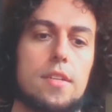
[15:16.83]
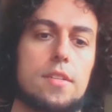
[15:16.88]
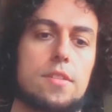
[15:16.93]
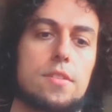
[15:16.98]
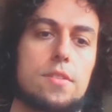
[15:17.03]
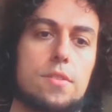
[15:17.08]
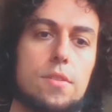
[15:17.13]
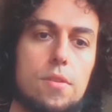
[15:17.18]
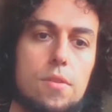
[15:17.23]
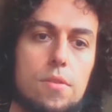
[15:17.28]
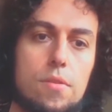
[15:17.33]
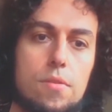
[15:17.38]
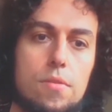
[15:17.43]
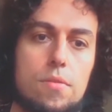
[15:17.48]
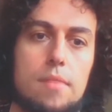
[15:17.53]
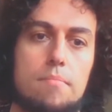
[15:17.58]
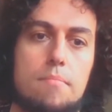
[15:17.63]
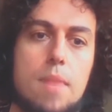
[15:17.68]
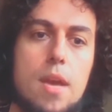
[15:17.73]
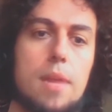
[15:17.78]

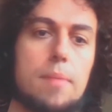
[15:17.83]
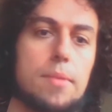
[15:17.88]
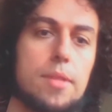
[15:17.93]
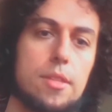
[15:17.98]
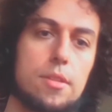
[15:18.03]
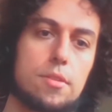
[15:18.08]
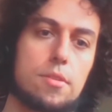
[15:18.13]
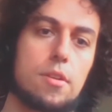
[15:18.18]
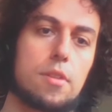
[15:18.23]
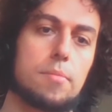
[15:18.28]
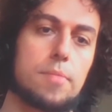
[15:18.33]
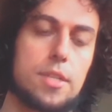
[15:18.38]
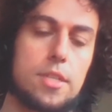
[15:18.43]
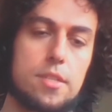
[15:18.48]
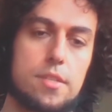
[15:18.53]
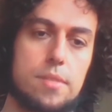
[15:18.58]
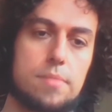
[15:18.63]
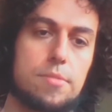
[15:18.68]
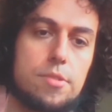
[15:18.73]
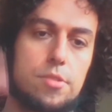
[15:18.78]
So maybe the
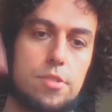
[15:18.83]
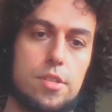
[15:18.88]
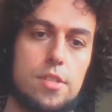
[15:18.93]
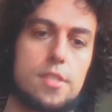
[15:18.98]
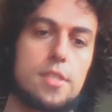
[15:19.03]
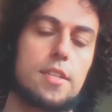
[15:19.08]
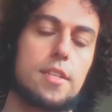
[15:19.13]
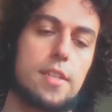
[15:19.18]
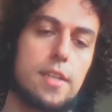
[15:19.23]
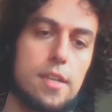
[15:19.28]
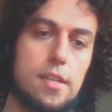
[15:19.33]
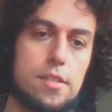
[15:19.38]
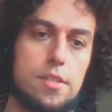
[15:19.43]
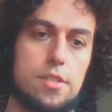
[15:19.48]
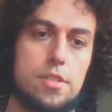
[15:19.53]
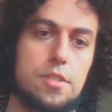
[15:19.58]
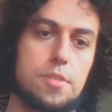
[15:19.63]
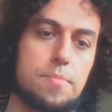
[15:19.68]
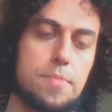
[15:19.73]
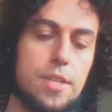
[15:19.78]
dogmatism is just
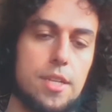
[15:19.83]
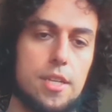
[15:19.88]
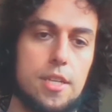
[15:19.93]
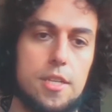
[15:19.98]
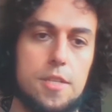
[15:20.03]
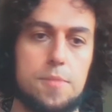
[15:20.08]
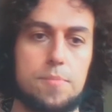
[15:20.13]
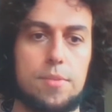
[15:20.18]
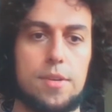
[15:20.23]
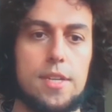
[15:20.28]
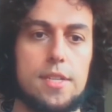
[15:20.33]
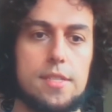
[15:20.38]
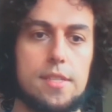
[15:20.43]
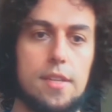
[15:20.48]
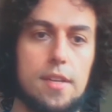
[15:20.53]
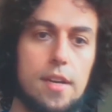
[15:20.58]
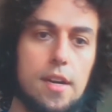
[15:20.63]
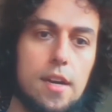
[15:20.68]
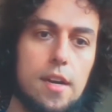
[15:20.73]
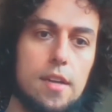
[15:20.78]
intelligence being expressed
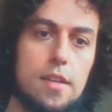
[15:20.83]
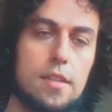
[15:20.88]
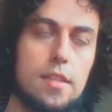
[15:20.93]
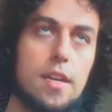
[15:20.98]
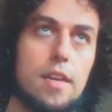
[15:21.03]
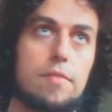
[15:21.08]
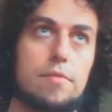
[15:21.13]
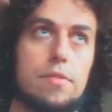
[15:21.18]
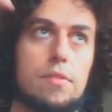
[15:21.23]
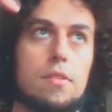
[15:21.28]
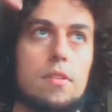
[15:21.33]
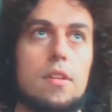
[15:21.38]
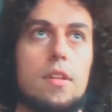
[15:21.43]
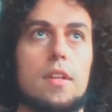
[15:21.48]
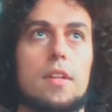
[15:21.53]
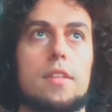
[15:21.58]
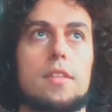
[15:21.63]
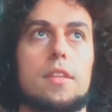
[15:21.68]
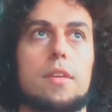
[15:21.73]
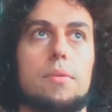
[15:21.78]
at a higher level
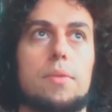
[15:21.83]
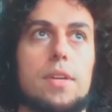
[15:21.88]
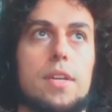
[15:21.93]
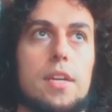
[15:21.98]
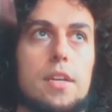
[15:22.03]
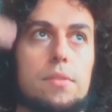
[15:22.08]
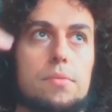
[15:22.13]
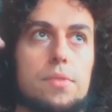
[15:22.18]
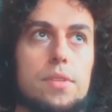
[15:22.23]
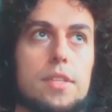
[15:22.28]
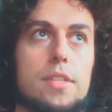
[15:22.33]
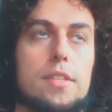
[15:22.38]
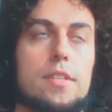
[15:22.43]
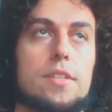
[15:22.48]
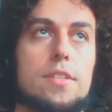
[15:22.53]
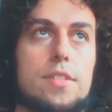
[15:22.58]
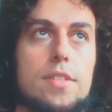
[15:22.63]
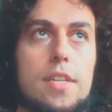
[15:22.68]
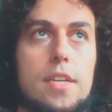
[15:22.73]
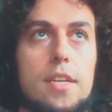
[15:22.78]
that we can't really
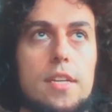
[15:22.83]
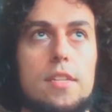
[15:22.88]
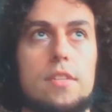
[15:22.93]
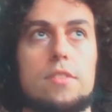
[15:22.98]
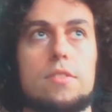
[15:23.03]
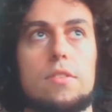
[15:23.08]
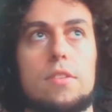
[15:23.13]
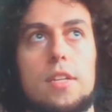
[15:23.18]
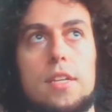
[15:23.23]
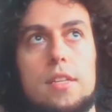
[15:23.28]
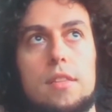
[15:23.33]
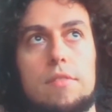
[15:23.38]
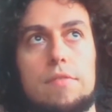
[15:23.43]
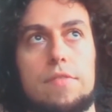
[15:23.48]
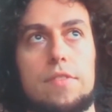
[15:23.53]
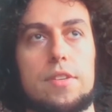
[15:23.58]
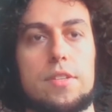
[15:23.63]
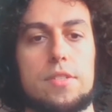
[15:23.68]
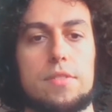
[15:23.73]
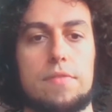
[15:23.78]
understand. So like the
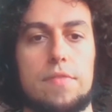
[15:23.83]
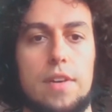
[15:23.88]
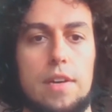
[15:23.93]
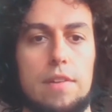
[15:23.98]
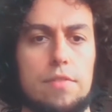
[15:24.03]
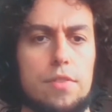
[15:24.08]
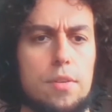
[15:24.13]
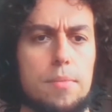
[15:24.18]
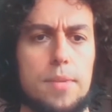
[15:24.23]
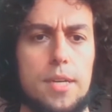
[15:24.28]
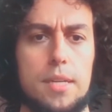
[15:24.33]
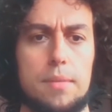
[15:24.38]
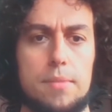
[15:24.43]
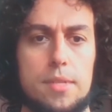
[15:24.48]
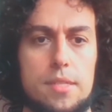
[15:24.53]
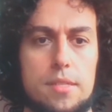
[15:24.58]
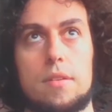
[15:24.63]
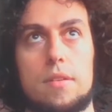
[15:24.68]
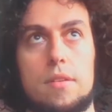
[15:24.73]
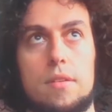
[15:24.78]
first 5
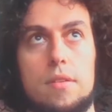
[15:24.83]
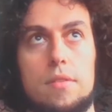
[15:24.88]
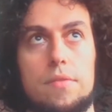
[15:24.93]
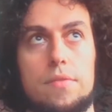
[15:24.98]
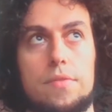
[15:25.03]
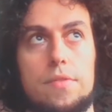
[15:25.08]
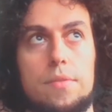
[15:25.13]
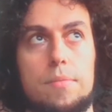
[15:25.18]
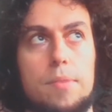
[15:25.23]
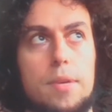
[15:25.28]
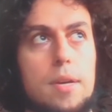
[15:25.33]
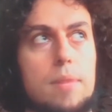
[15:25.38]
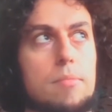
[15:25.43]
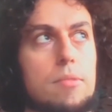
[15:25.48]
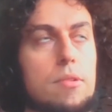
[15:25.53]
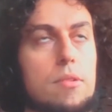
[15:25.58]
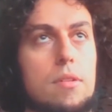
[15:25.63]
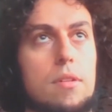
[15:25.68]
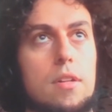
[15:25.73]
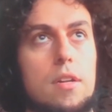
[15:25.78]
commandments of the
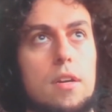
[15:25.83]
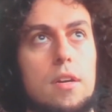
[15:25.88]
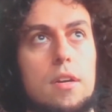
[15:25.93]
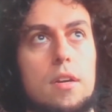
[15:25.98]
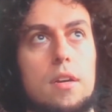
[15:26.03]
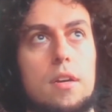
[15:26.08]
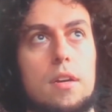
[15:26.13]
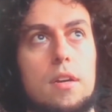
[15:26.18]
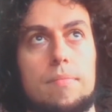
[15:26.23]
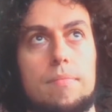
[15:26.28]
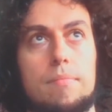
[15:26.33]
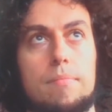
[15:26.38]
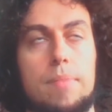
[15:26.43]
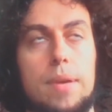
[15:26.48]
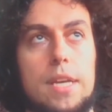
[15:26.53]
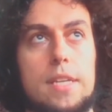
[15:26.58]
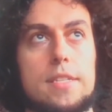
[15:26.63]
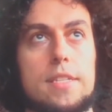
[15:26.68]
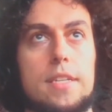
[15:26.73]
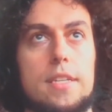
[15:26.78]
Bible are
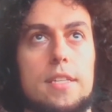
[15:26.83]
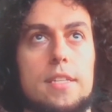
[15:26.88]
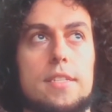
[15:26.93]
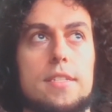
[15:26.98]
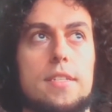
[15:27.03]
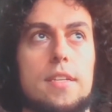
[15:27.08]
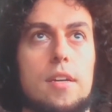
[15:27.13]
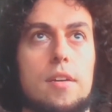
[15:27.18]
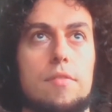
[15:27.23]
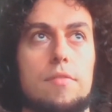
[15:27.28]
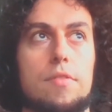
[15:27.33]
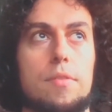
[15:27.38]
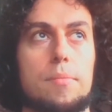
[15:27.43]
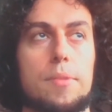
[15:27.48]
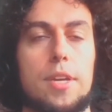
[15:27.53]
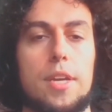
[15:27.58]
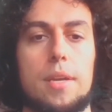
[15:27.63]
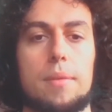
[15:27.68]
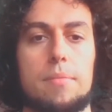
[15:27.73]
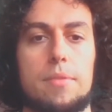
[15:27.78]
basically sound from
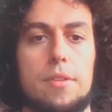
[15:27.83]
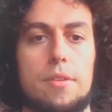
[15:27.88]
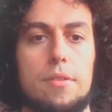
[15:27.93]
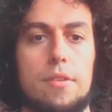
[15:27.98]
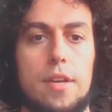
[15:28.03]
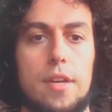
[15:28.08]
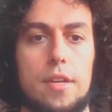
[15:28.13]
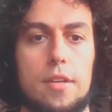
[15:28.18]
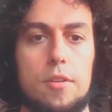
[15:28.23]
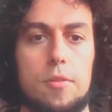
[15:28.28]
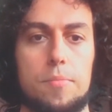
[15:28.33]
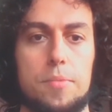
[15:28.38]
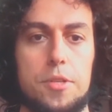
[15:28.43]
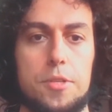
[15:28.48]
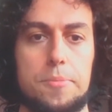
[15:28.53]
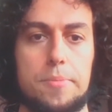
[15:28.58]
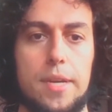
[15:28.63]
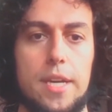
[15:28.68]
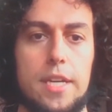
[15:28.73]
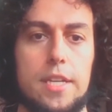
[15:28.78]
a game theoretical
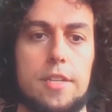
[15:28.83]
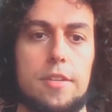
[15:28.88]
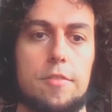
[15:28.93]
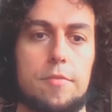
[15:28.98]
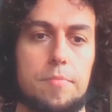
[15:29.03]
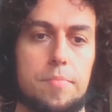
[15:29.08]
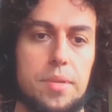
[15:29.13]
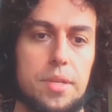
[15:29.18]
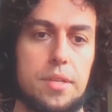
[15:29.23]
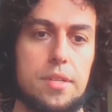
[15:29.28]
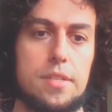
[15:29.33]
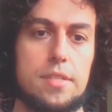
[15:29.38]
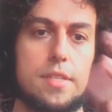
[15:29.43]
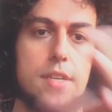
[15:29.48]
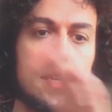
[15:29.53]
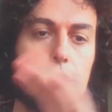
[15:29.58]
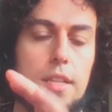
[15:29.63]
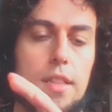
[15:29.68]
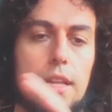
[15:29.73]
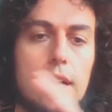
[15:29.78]
perspective because
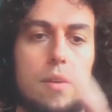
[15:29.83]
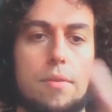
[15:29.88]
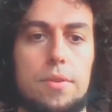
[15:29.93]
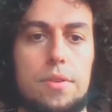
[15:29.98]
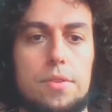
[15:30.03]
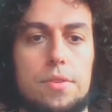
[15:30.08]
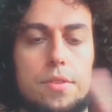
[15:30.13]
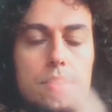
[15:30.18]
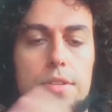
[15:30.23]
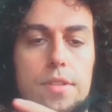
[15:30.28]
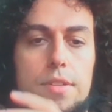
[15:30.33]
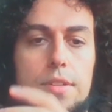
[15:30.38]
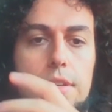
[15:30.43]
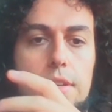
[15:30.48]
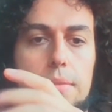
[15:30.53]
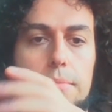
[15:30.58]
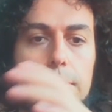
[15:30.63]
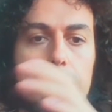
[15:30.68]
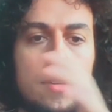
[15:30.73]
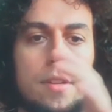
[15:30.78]
they allow you to
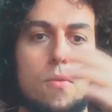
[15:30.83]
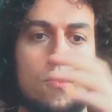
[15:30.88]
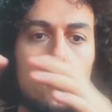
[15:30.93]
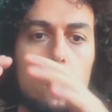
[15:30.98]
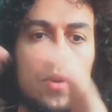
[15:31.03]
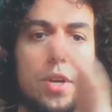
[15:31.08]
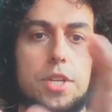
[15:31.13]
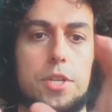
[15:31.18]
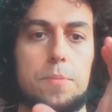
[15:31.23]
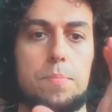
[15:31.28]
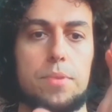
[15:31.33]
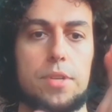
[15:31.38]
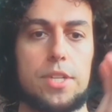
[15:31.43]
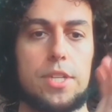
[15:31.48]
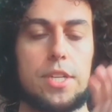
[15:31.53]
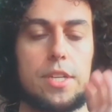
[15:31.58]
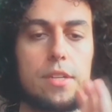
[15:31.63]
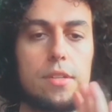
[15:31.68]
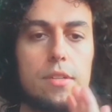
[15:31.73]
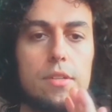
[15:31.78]
determine which
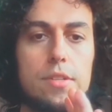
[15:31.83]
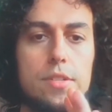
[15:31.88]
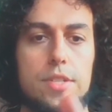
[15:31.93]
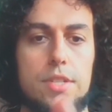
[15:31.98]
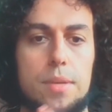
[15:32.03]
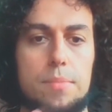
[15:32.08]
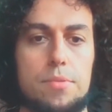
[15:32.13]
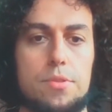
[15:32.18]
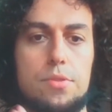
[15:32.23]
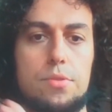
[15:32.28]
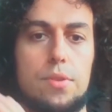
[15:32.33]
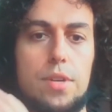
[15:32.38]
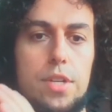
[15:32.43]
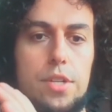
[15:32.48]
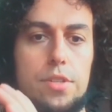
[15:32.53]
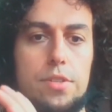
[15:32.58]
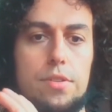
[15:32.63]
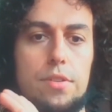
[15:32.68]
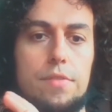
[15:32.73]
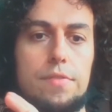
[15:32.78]
particular
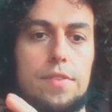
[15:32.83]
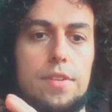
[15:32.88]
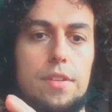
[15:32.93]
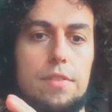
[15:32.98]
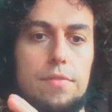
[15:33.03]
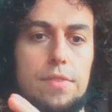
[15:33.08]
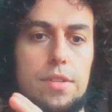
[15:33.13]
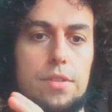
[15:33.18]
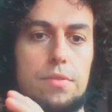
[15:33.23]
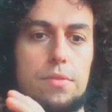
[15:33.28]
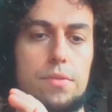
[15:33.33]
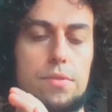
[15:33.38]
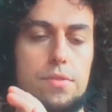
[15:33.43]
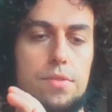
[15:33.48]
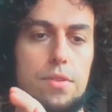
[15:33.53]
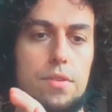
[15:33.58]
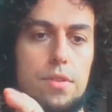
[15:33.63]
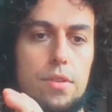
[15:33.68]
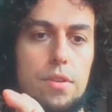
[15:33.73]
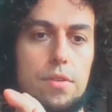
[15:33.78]
substructure of
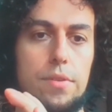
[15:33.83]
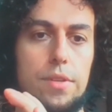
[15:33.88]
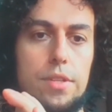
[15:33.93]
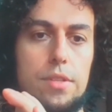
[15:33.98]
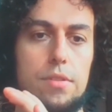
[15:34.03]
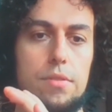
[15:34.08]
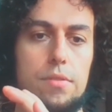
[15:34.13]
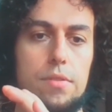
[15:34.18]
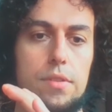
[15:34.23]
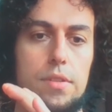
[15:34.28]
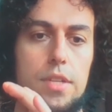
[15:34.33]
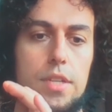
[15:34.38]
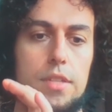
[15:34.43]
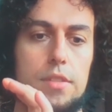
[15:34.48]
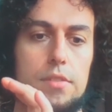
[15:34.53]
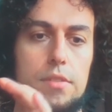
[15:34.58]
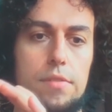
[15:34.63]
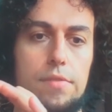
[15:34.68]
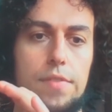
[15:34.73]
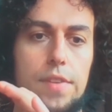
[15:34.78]
individuals you're going to
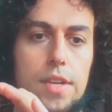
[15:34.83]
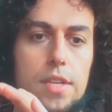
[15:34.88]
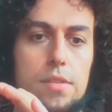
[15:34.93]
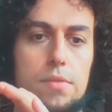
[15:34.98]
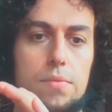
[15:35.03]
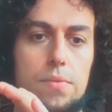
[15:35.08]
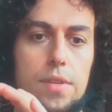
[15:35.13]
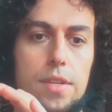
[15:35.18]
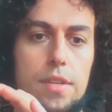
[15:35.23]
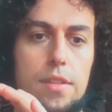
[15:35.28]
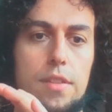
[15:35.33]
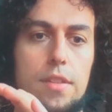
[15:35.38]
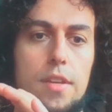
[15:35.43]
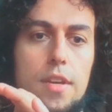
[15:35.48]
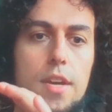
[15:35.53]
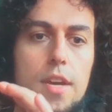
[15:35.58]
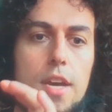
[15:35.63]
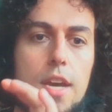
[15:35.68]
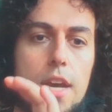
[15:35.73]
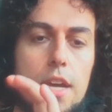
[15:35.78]
interface with
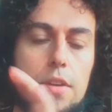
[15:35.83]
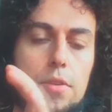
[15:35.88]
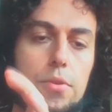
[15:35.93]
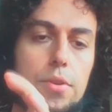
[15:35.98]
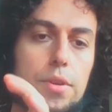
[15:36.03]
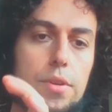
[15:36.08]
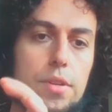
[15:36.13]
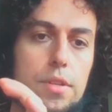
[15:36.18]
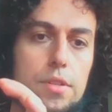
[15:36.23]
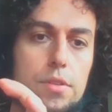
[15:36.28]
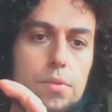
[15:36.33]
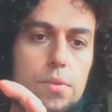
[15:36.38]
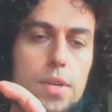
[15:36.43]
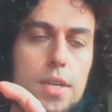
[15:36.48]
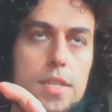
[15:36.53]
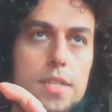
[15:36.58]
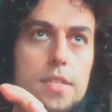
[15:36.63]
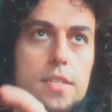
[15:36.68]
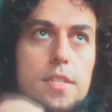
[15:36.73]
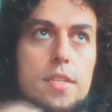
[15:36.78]
and who you can
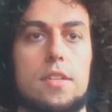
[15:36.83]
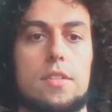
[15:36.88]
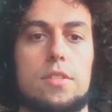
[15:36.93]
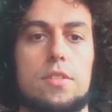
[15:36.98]
trust.